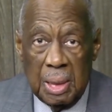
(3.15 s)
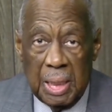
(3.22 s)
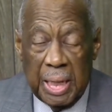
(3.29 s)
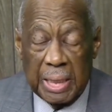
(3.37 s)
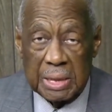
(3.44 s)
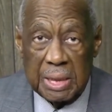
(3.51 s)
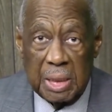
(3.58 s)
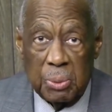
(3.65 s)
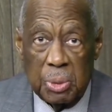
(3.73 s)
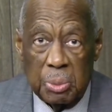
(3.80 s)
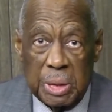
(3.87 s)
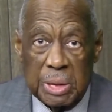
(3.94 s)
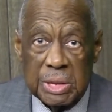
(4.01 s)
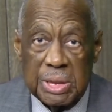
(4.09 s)
And today we'll
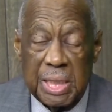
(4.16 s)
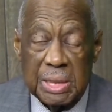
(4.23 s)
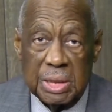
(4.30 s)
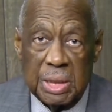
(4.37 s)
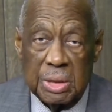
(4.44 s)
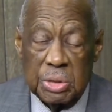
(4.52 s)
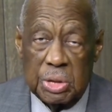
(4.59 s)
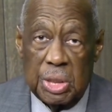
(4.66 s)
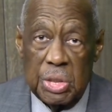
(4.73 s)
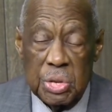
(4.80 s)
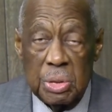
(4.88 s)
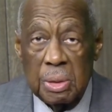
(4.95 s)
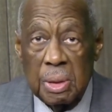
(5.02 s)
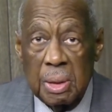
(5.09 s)
be discussing
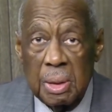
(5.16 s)
education